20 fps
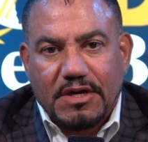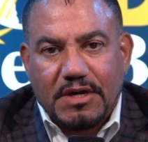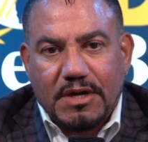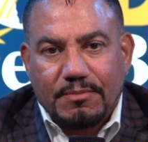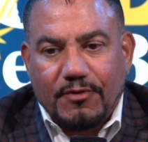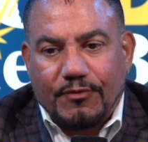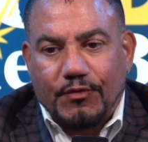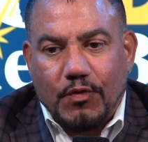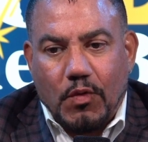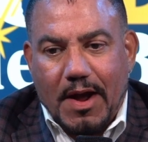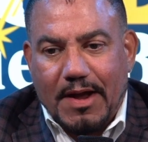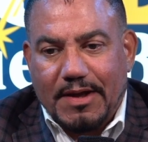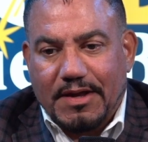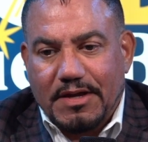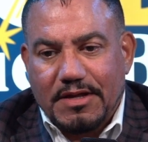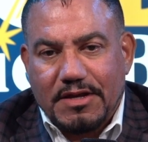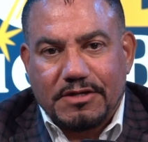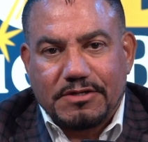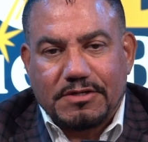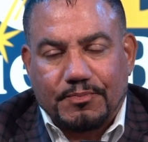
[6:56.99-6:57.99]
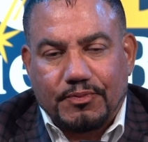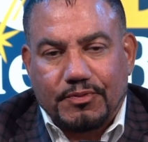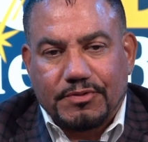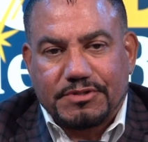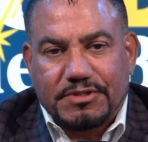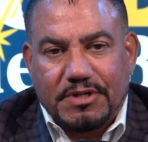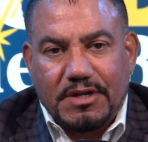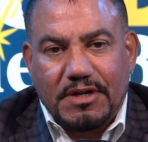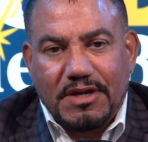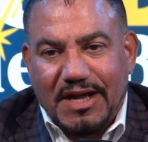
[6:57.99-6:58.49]
Before I get into
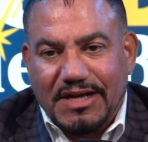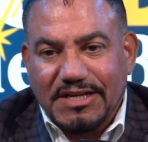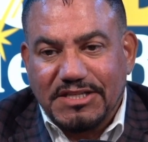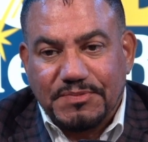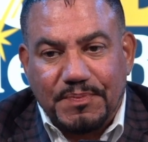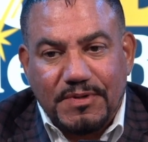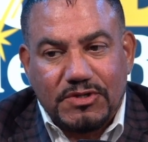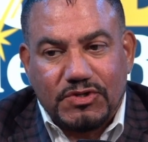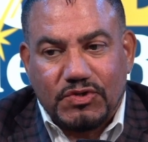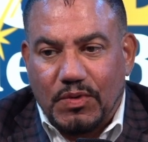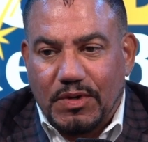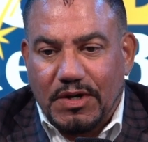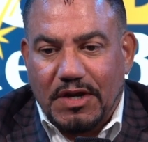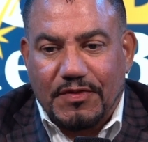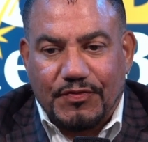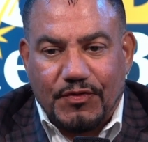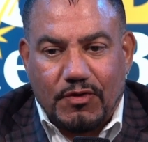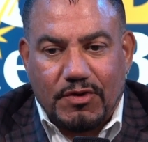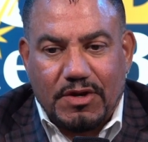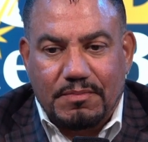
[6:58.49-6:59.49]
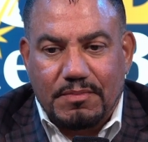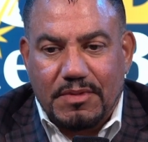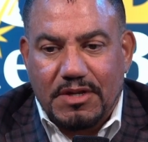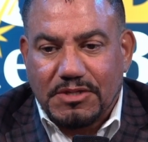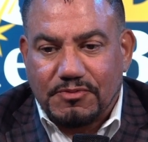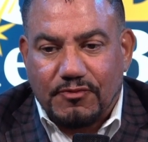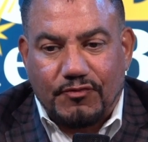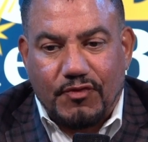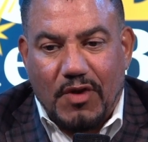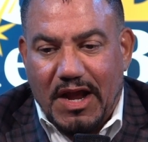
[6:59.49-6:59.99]
presenting, I spend 20, 30 minutes
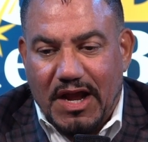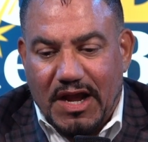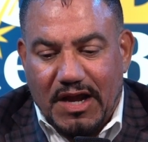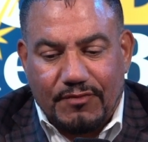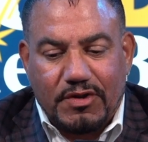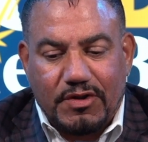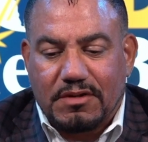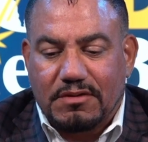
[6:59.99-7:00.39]
before every